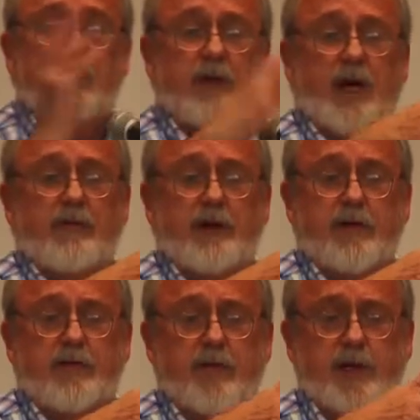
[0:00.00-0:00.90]
private
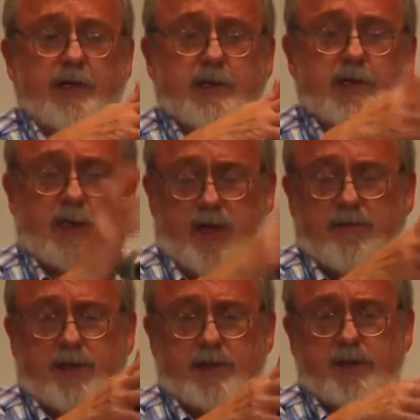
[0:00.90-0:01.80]
information,
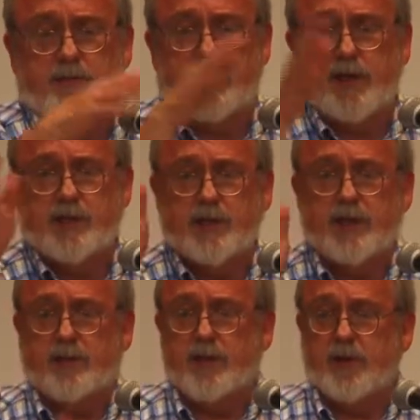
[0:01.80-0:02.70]
confidential information,
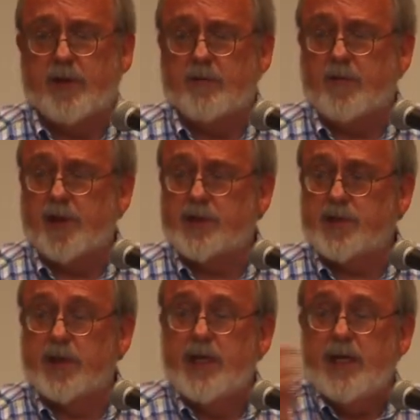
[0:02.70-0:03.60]
and public
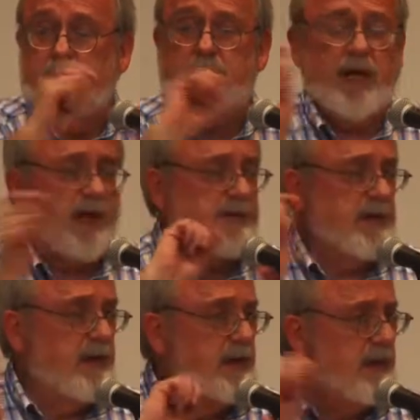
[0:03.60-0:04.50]
information, and you have
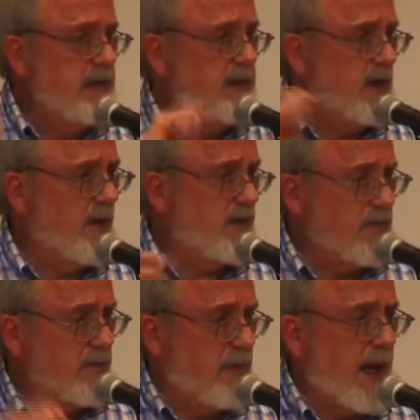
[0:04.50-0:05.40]
to go
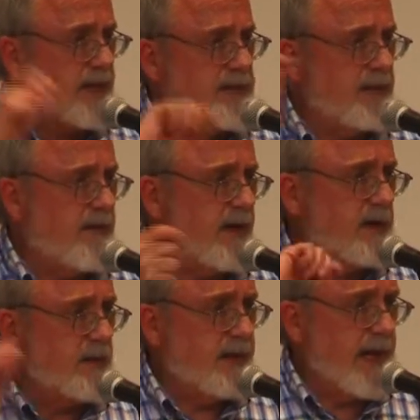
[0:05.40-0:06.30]
through and black stuff
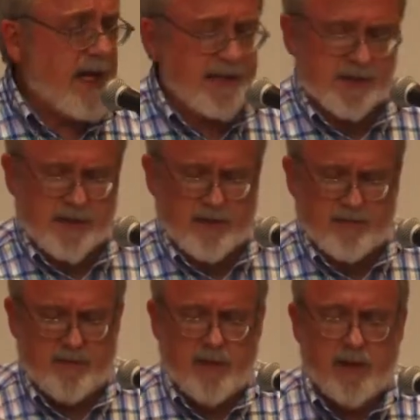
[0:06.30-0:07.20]
out, redact stuff.